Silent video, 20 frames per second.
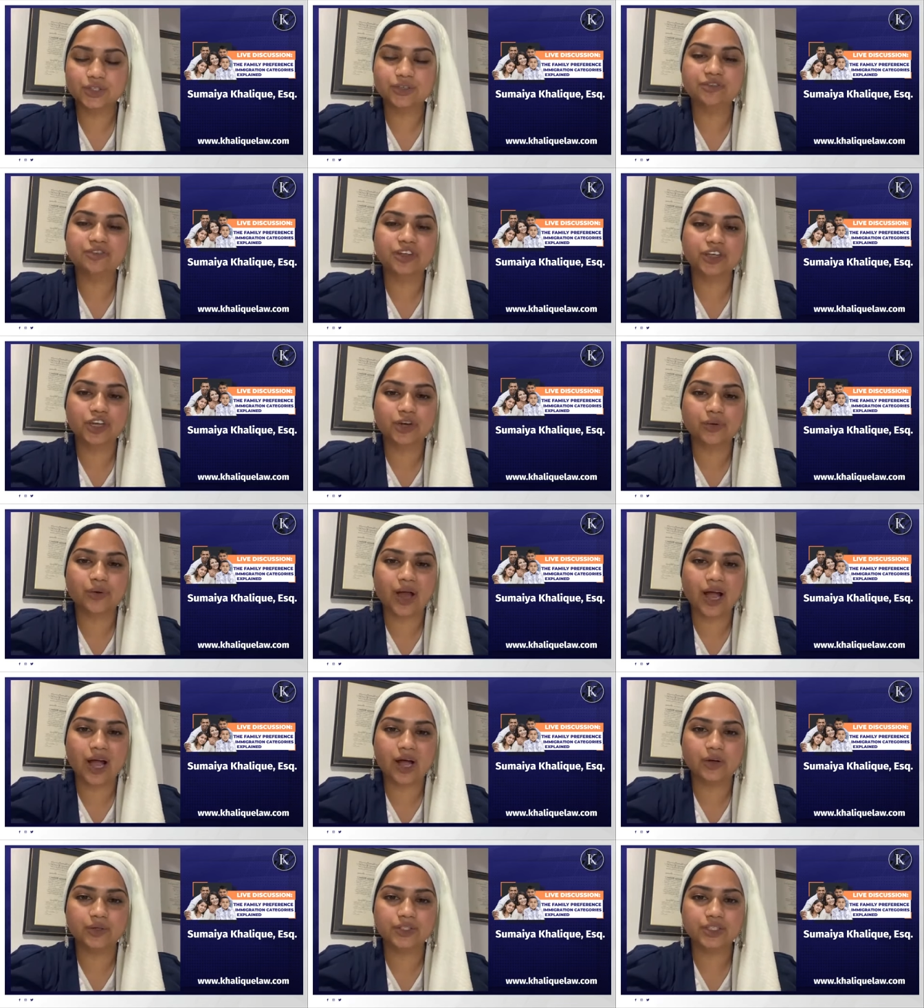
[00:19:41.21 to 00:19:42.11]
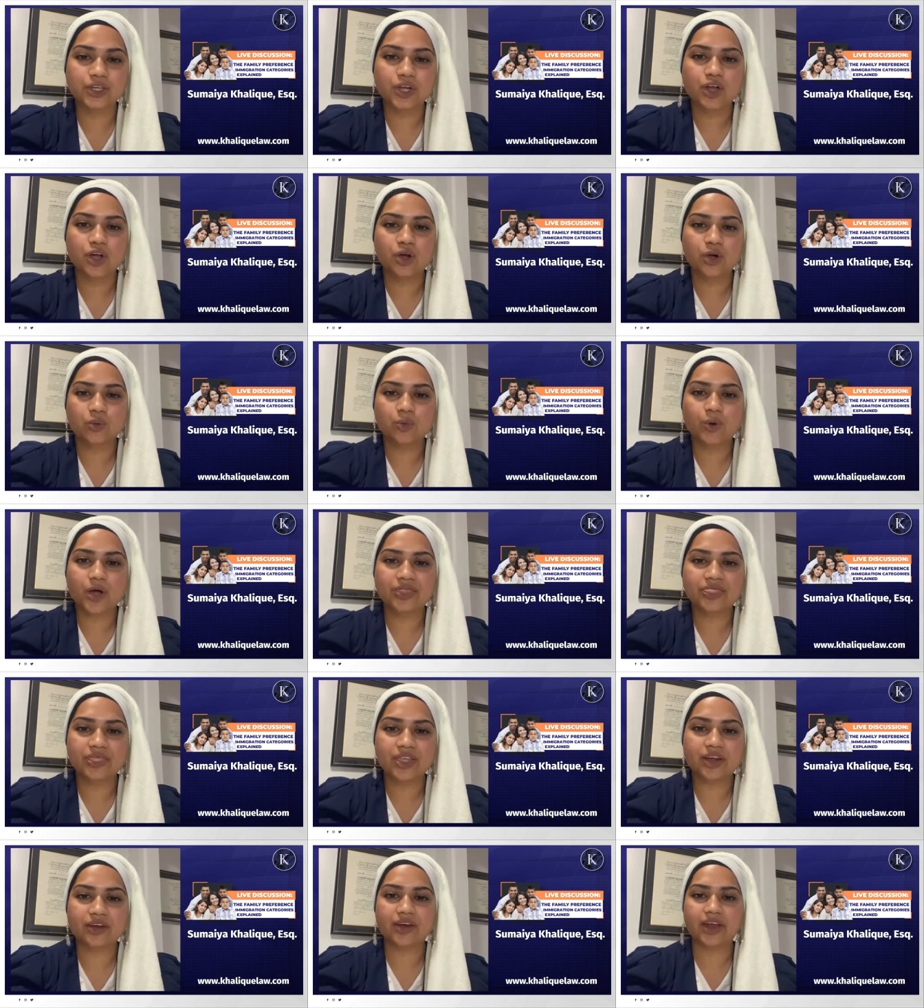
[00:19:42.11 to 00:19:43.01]
to figure out
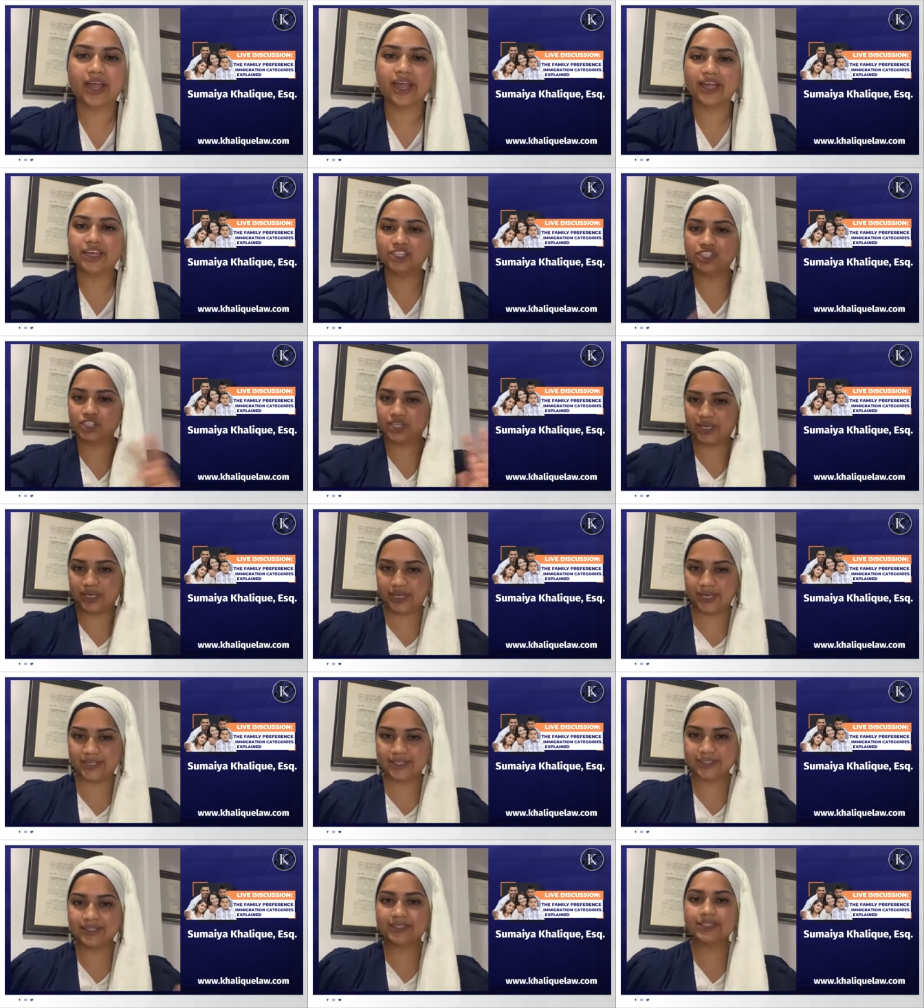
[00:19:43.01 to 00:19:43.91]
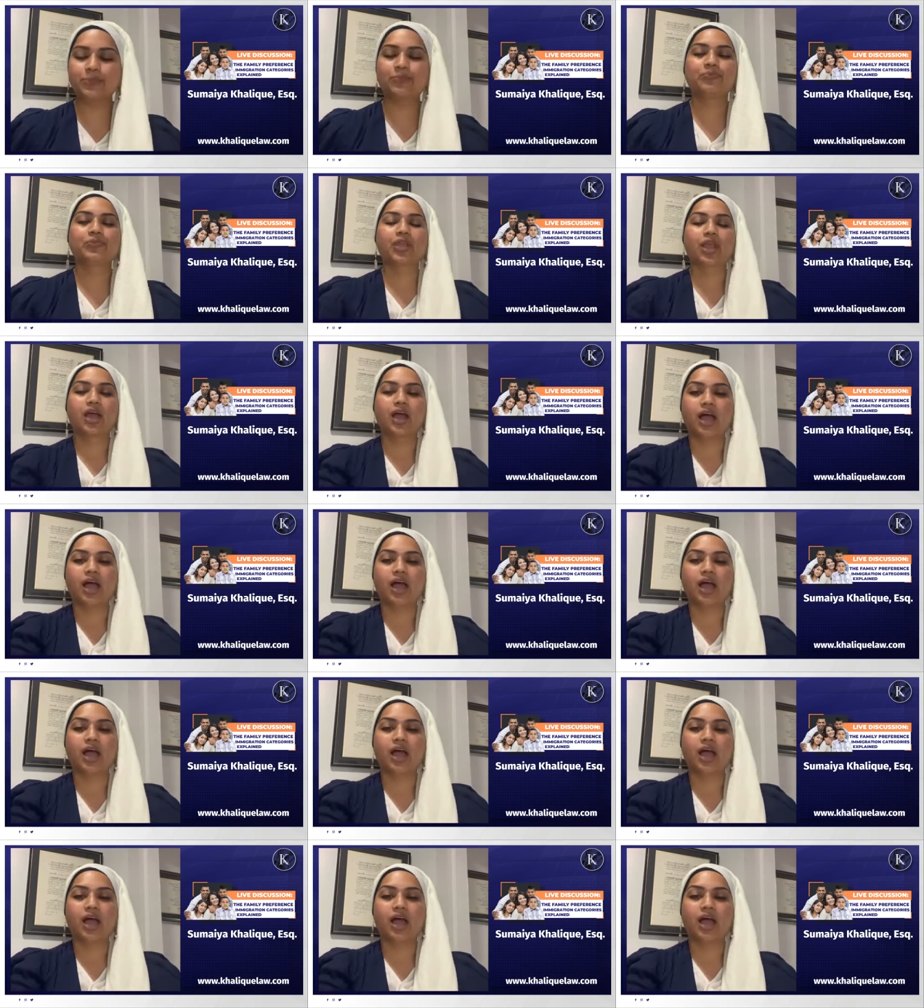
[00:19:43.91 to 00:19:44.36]
what their age is.